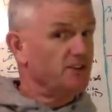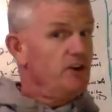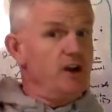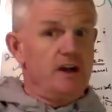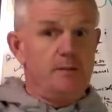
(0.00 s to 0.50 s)
an
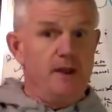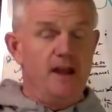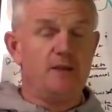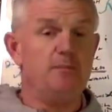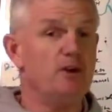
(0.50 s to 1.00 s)

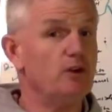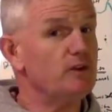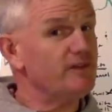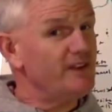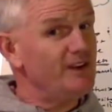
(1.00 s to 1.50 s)
automatic. Middle
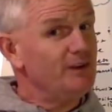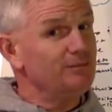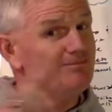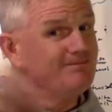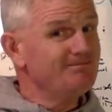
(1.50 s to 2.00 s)
of the field,
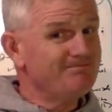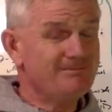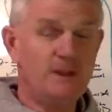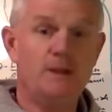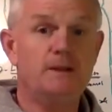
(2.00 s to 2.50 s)

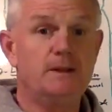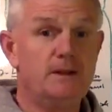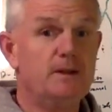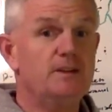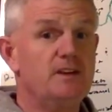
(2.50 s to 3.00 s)

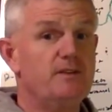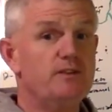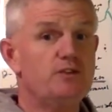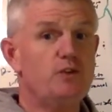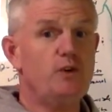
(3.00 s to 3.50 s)

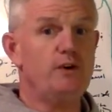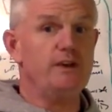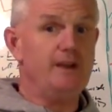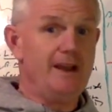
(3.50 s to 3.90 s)
different story.